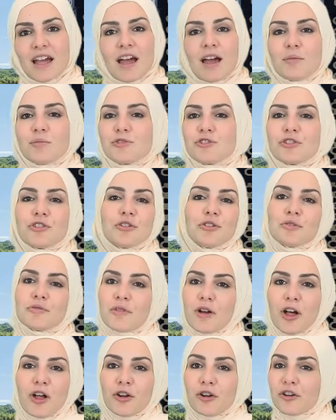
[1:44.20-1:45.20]
I'm sure you've
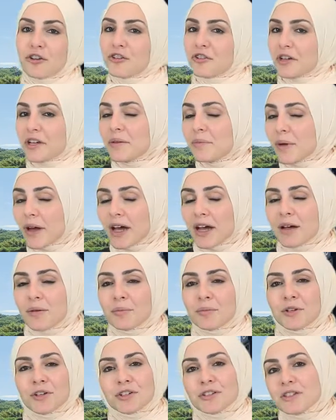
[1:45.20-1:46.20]
all heard your
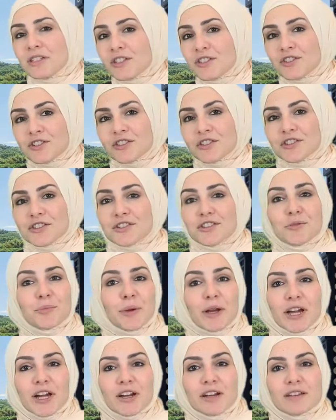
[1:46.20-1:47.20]
imam, your teachers, your
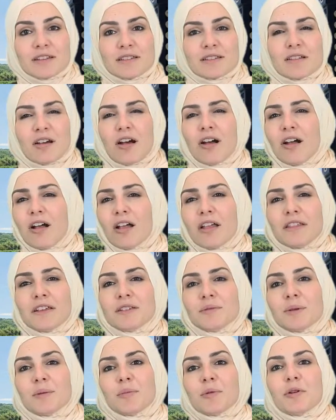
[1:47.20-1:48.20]
parents, all
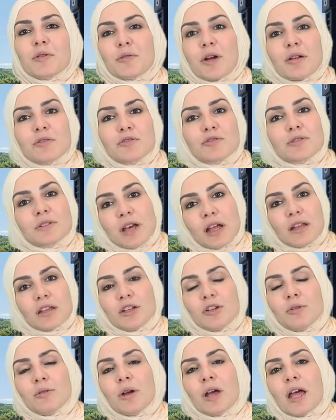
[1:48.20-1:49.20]
these people around you telling
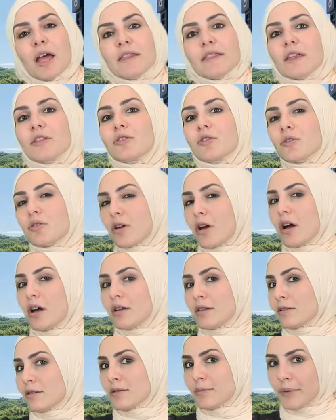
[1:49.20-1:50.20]
you that the
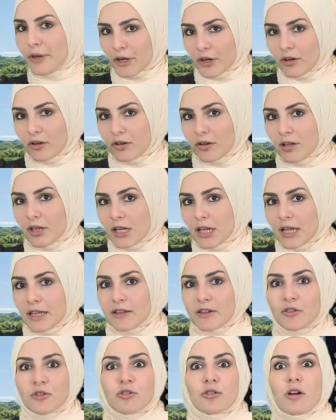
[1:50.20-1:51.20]
Quran is a miracle,
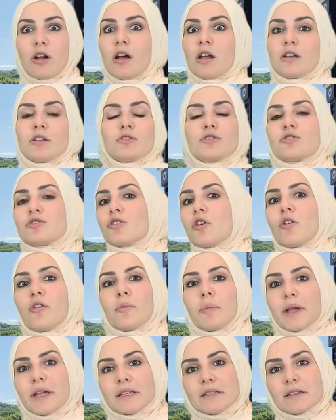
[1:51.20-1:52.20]
that the Quran is so
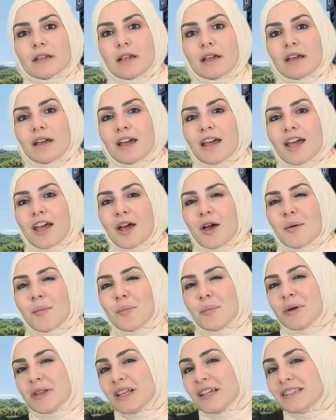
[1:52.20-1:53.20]
amazing.
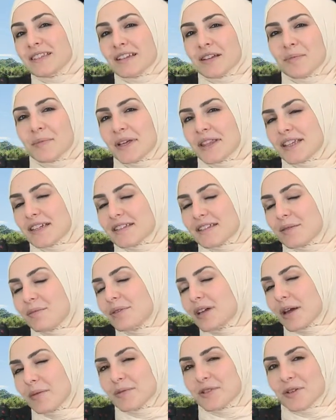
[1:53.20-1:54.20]
But let's admit that
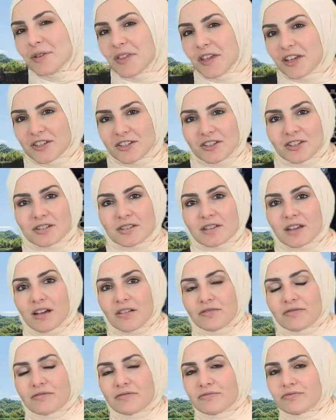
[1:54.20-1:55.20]
sometimes you think to
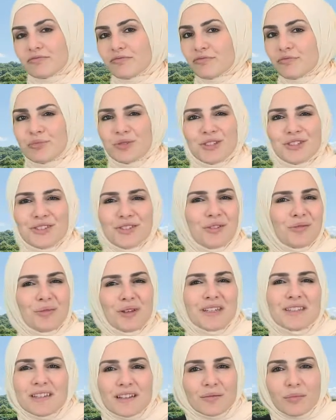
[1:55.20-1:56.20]
yourself, what's so
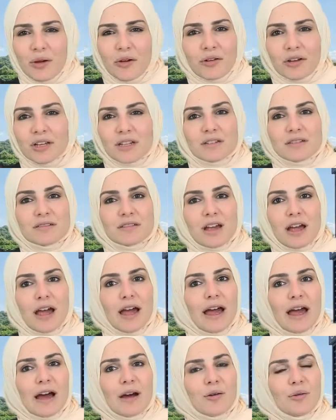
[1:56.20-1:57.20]
amazing about it?
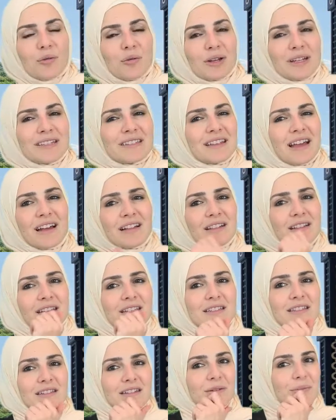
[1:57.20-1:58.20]
How exactly
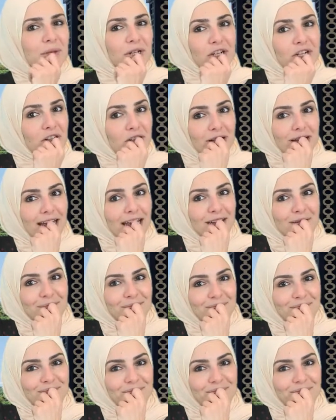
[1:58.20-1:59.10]
is it a miracle again?